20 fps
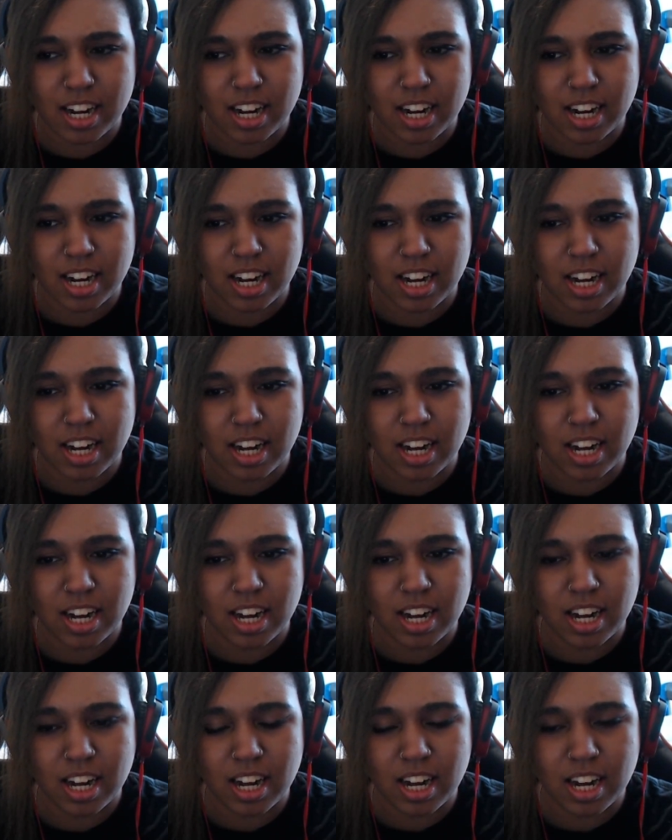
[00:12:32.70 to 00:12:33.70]

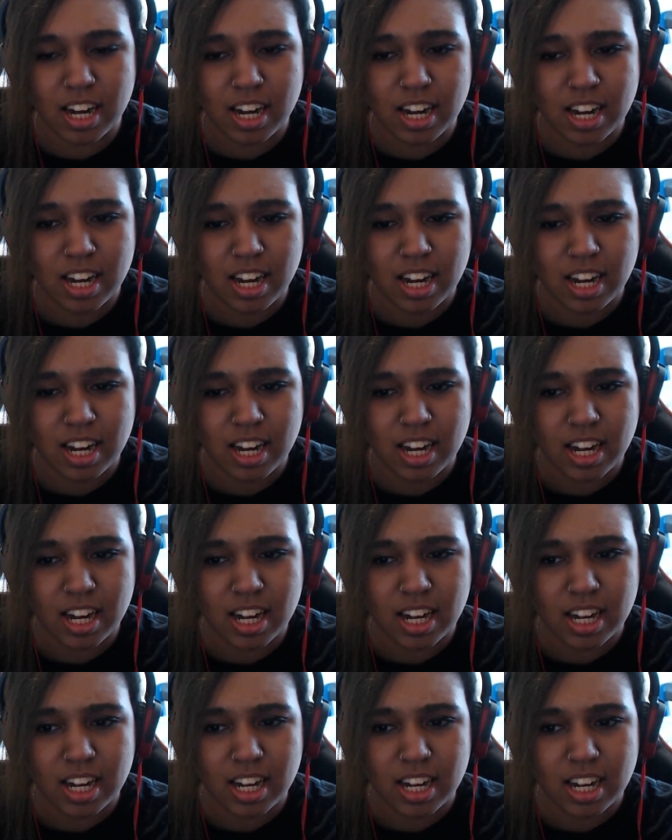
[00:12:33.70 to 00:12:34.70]

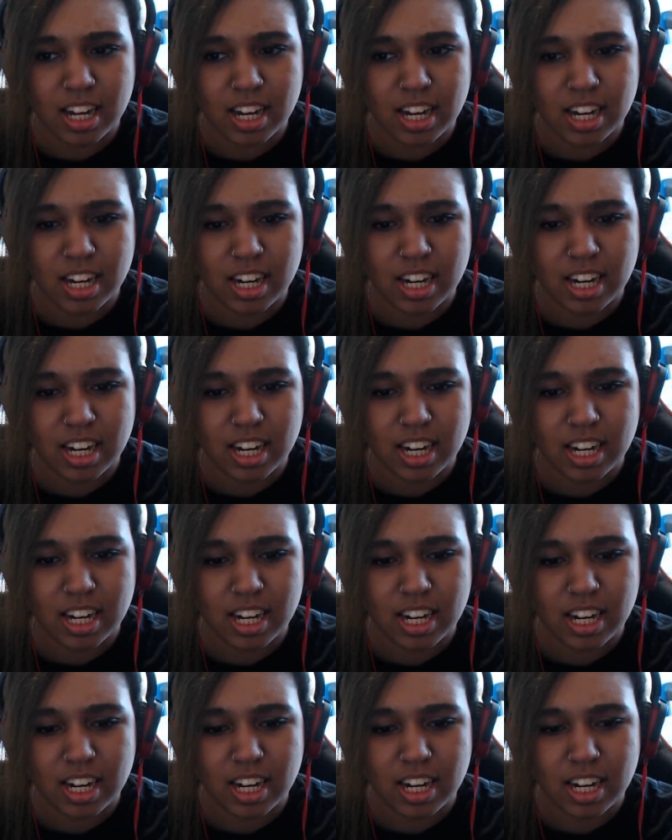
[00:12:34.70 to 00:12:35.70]

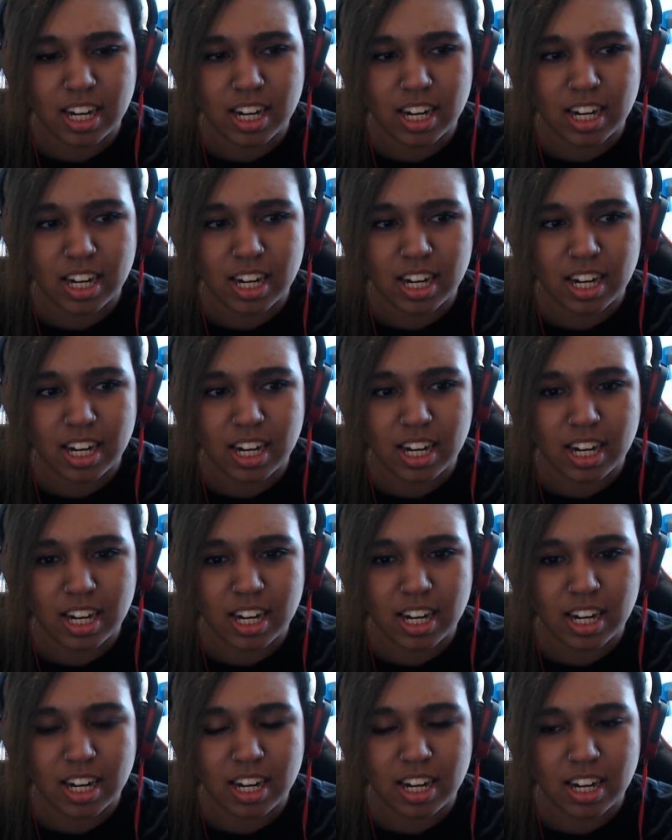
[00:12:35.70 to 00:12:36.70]

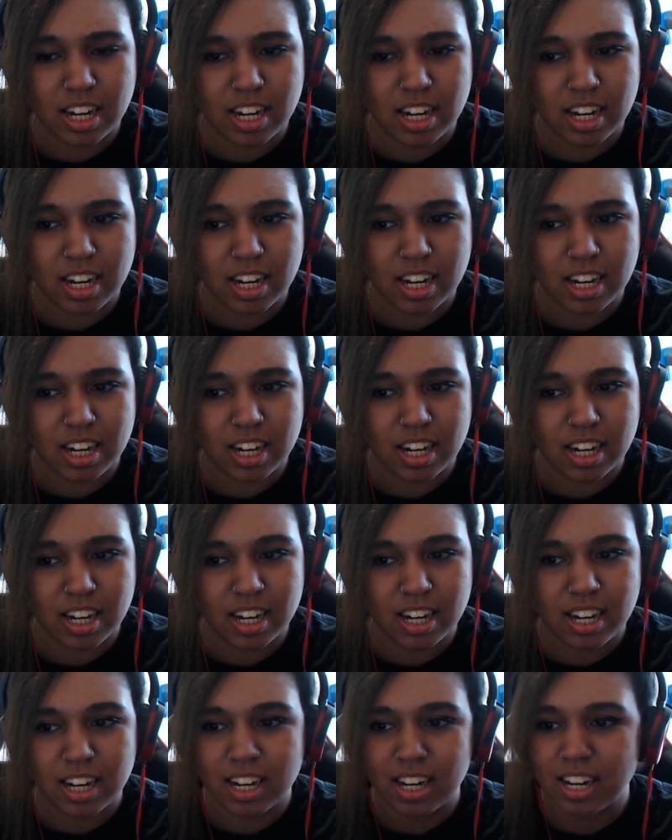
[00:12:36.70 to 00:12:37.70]

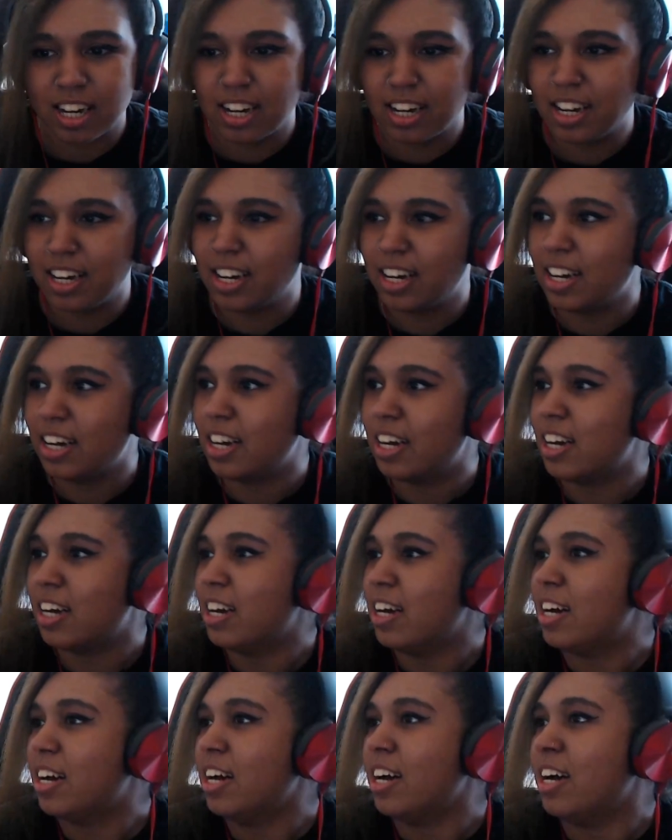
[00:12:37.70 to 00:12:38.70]

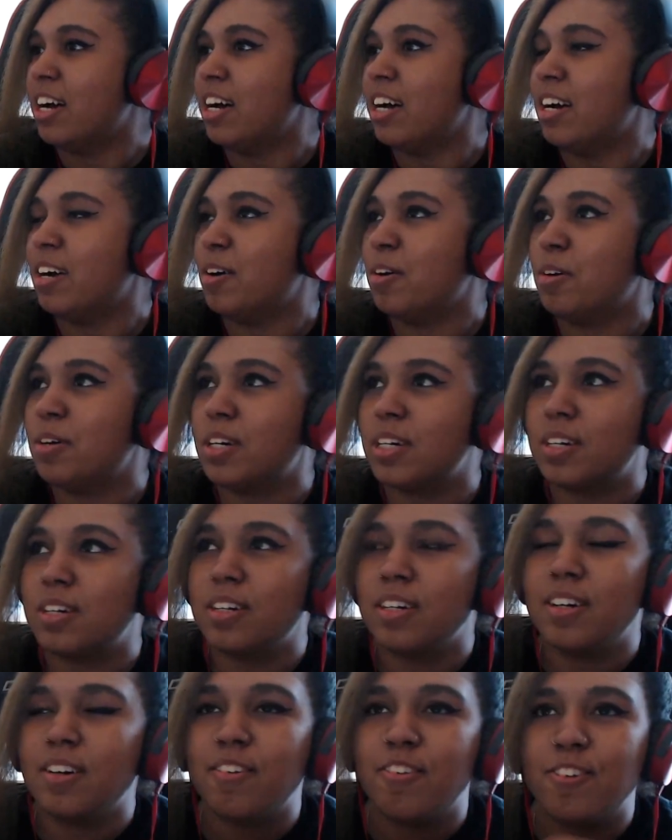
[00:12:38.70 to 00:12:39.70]

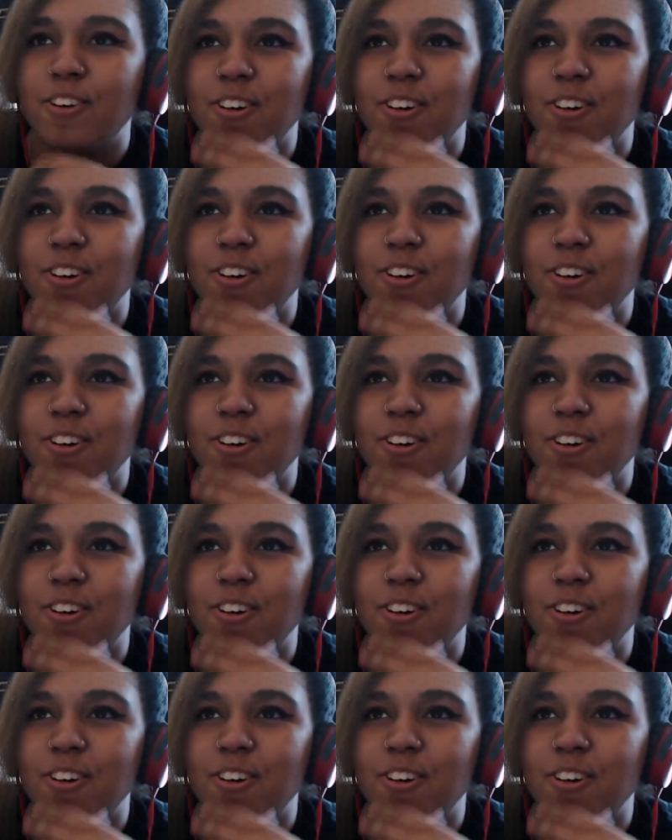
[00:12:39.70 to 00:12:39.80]
(no one is talking)